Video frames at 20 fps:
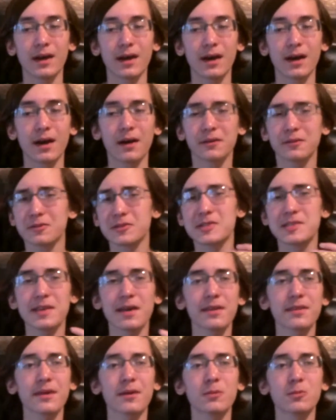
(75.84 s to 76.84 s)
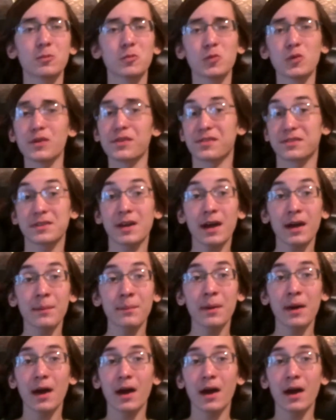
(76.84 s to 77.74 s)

I understand that with time,